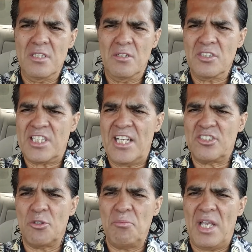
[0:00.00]
Saint
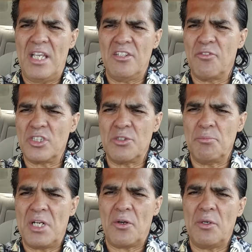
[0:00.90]
Germain, the Virgin
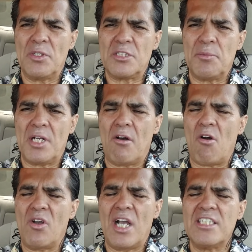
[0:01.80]
Mary, who was in my, all
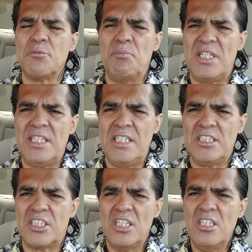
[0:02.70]
kinds of
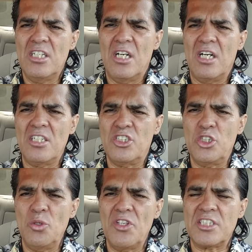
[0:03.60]
beings
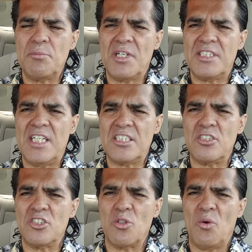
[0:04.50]
do this meditation.
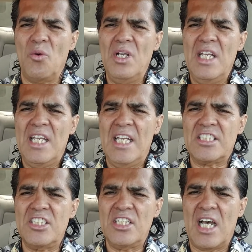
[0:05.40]
So it's
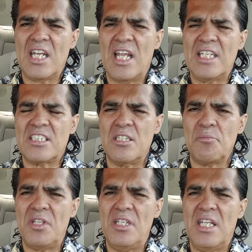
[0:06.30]
not like
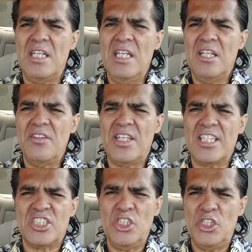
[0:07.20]
something
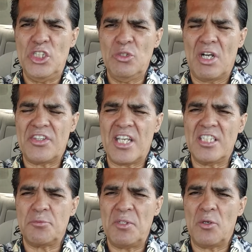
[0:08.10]
that's new. I think
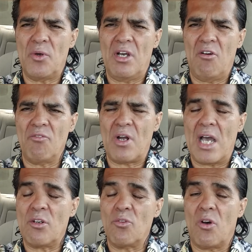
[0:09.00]
it's been around, I
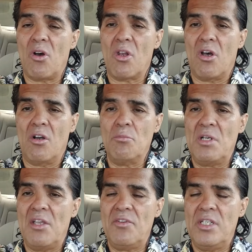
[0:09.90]
don't know how long,
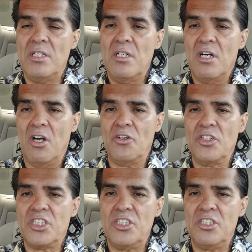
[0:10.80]
maybe
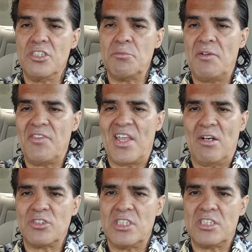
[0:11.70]
hundreds of years, maybe
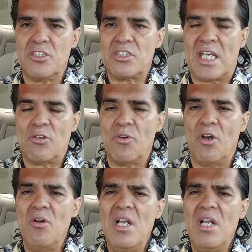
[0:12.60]
thousands of years, I don't know.